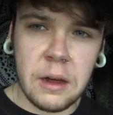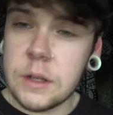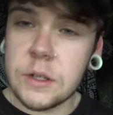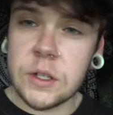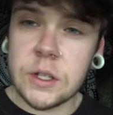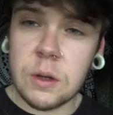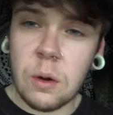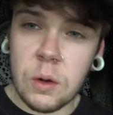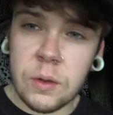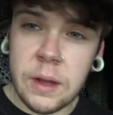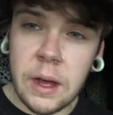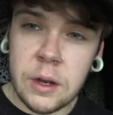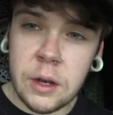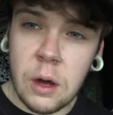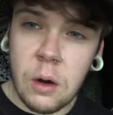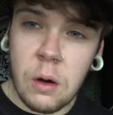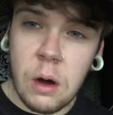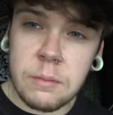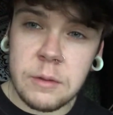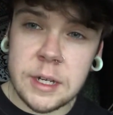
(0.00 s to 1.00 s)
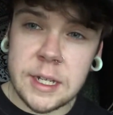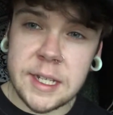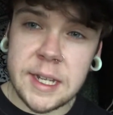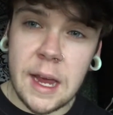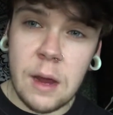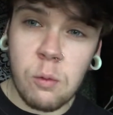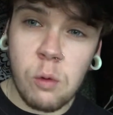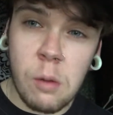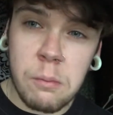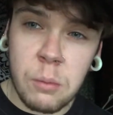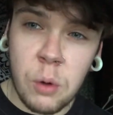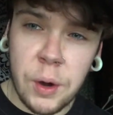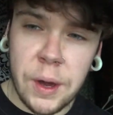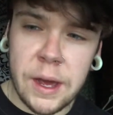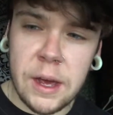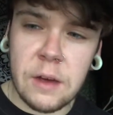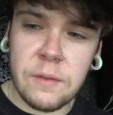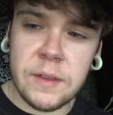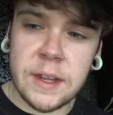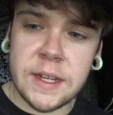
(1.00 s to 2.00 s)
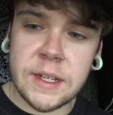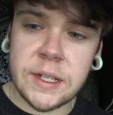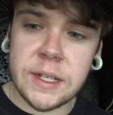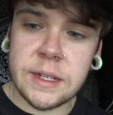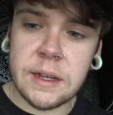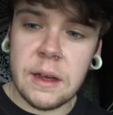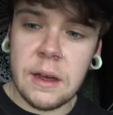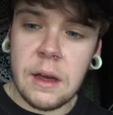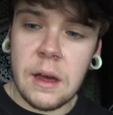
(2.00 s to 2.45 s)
So on that note, I'm going to take one more hit of this.